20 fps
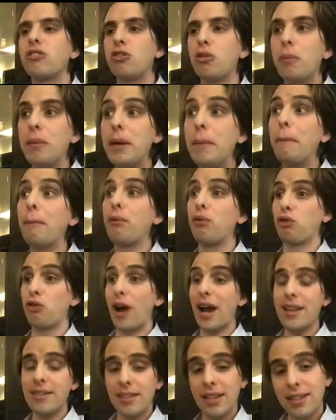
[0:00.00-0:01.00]
to be
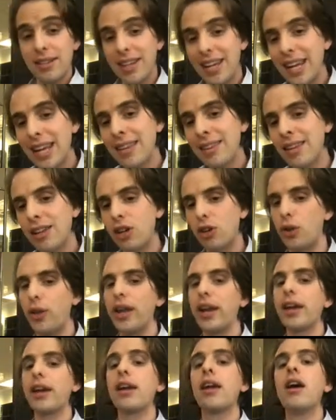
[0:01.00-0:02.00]
present in the
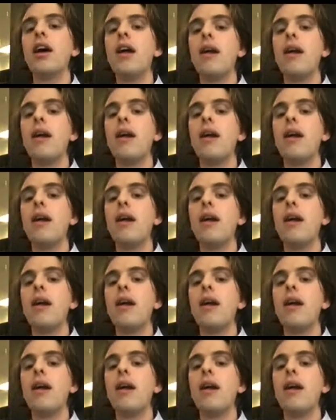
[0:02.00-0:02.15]
clinic,